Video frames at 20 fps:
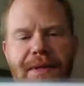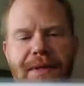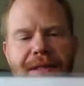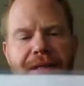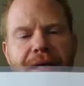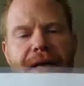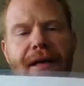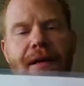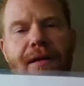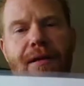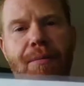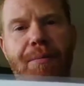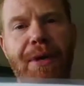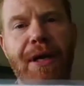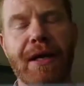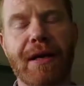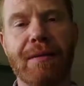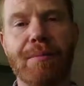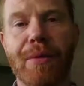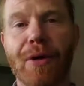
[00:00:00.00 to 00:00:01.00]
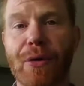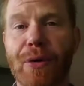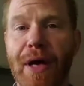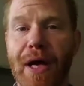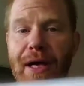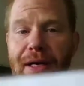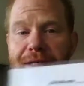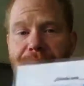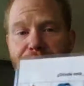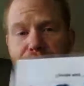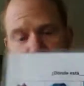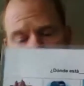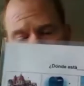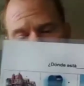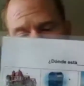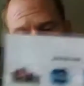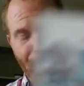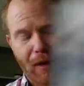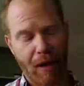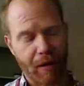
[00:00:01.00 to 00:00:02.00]
particular peek and poke has pretty
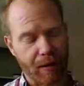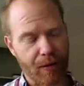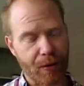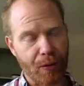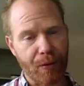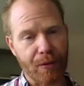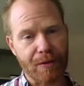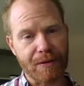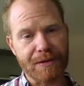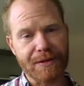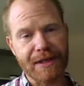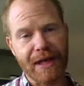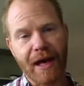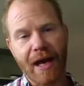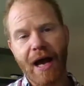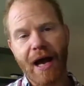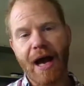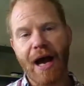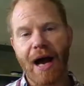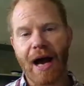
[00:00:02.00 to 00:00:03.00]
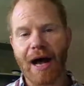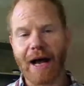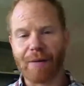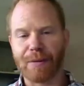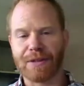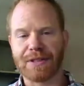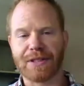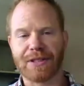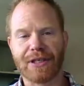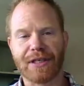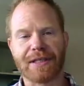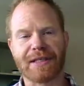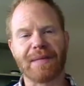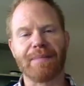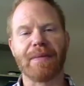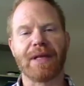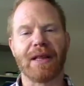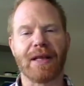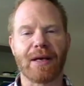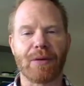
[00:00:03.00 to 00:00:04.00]
small holes. I would suggest
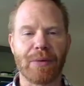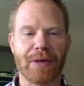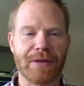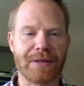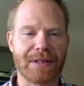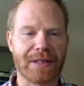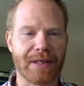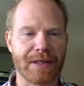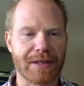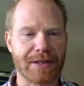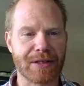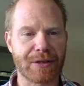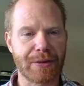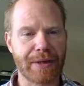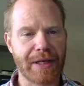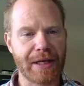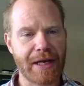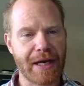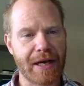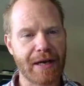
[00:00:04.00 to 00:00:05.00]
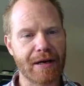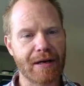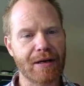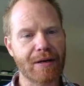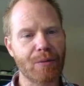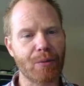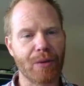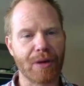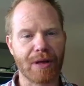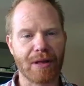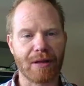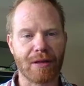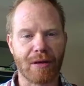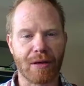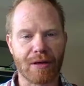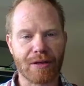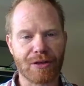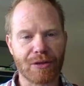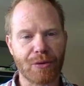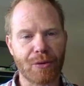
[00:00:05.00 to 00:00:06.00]
something like what you see on the screen here with
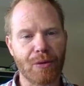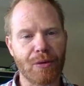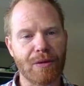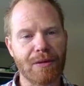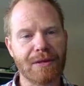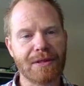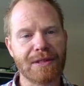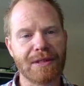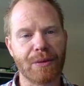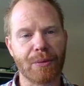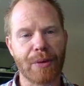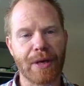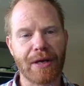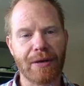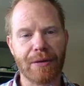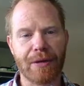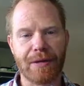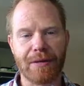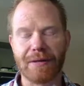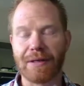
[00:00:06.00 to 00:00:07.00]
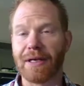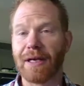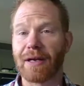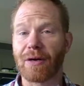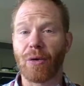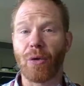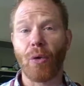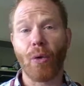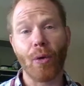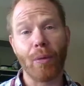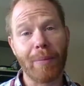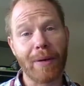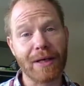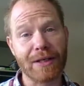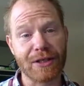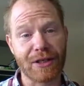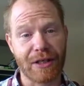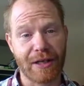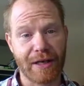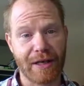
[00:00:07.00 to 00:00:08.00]
larger holes. The way you get a hole
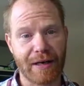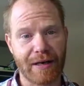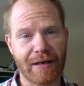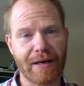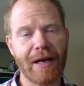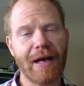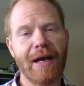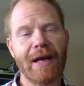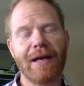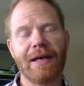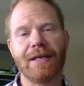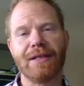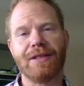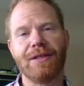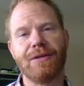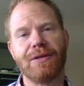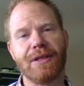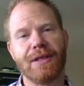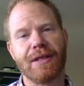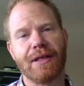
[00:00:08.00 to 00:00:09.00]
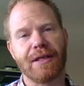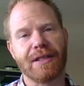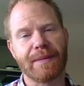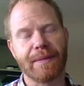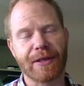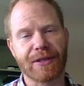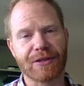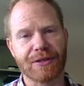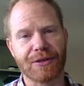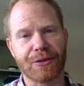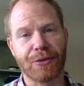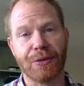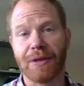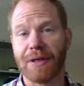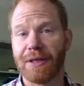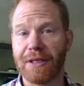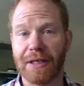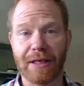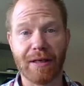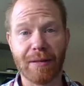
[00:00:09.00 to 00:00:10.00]
punch there is using a special
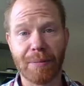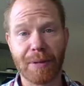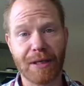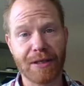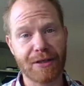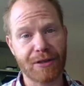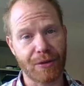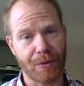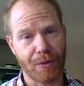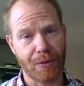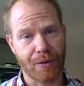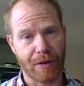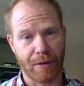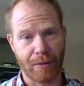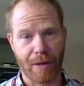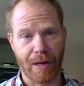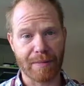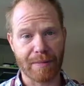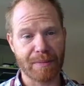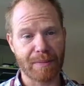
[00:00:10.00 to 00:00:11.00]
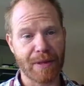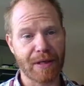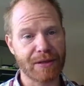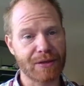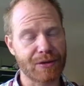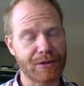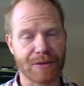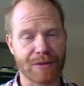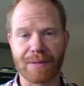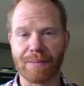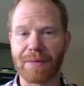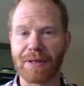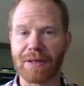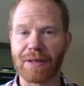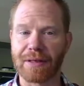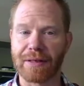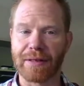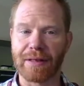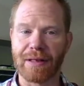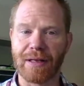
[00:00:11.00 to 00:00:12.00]
tool, a nail punch or a grommet punch or something
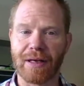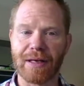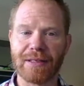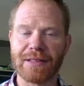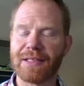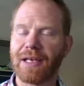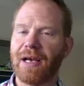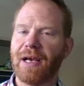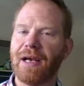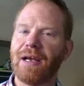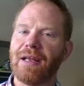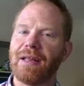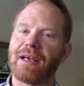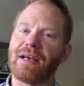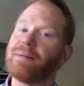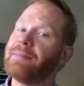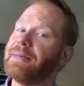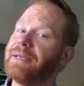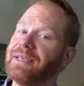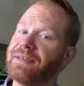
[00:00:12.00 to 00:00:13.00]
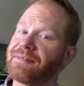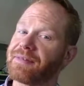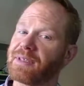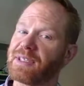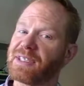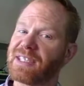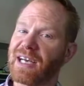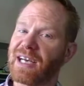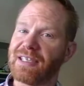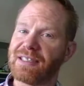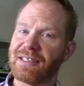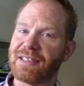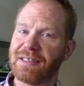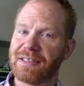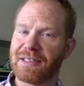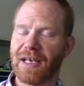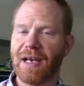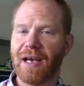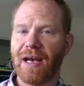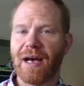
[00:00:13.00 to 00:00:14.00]
along that lines. They come in different
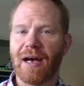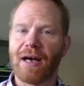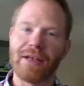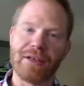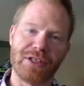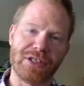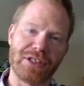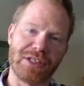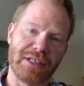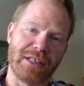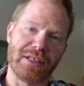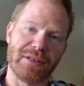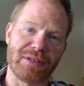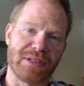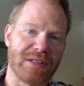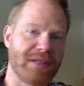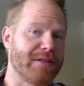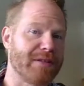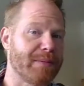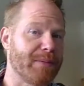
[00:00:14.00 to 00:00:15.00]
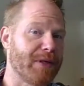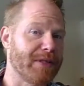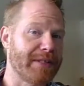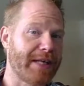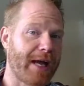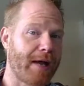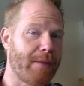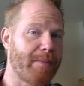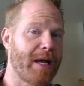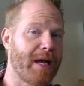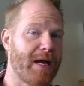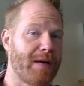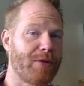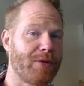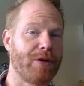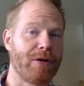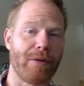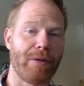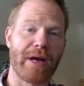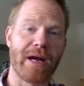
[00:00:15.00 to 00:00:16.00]
sizes. You just need to use a little small tap
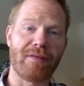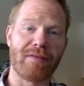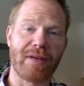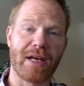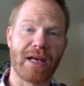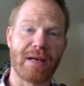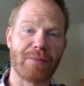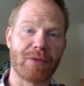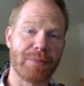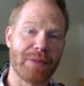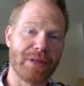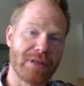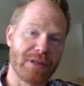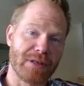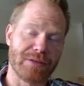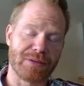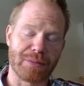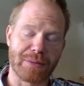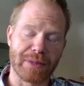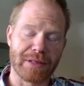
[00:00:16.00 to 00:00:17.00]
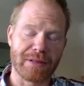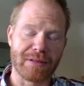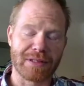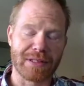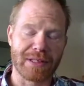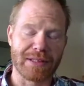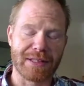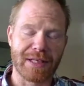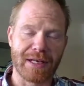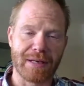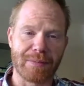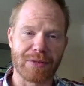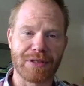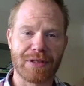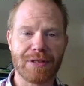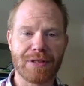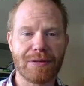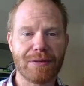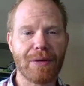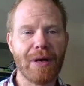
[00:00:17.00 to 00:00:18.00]
hammer or craft hammer, but you can use a regular size hammer
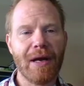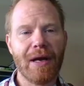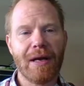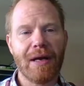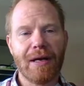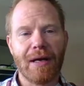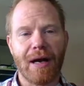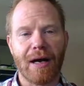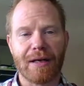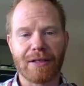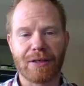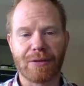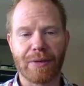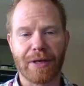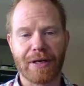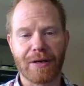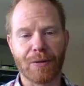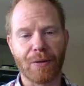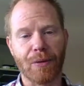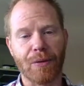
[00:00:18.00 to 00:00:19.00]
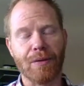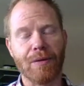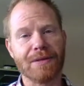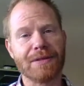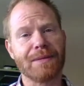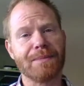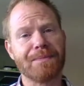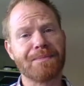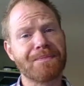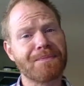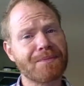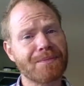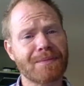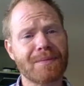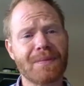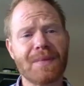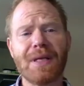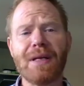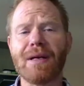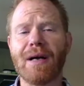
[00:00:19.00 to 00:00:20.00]
too to create your holes.
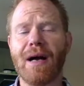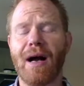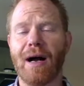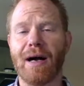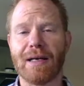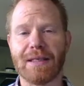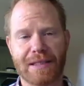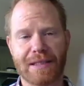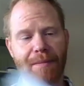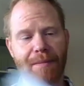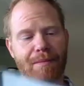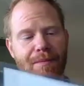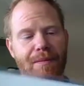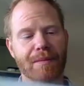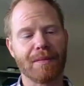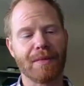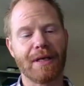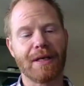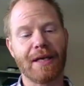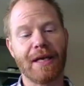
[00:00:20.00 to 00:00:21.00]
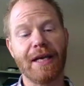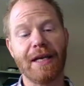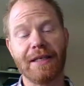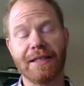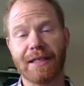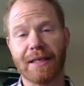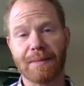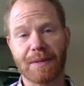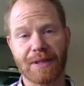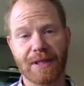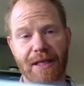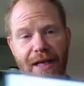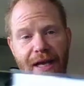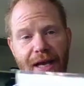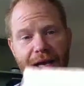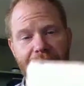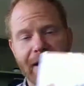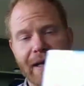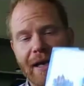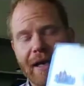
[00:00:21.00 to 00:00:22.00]
Some key tips to
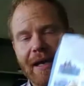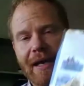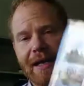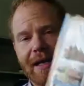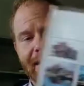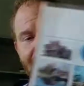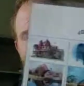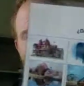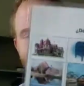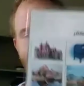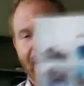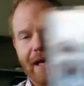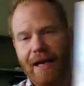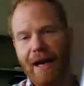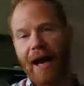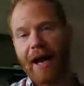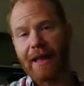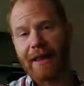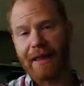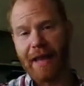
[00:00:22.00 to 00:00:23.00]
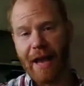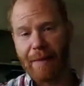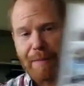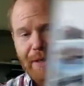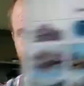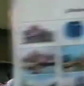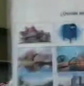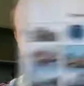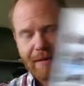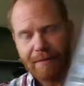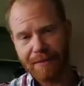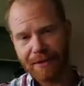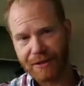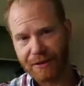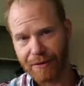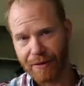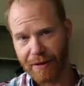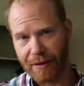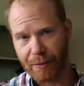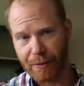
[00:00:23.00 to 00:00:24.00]
that is that I laminate them
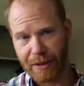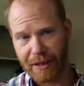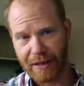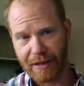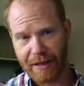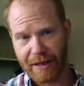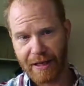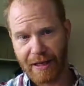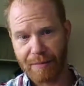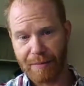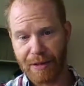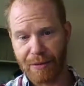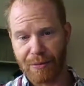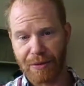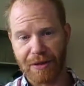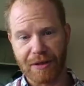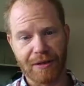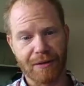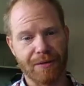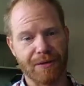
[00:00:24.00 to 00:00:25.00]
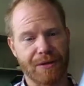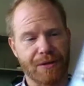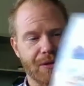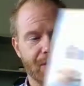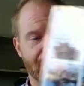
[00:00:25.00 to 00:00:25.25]
so that way they can be reused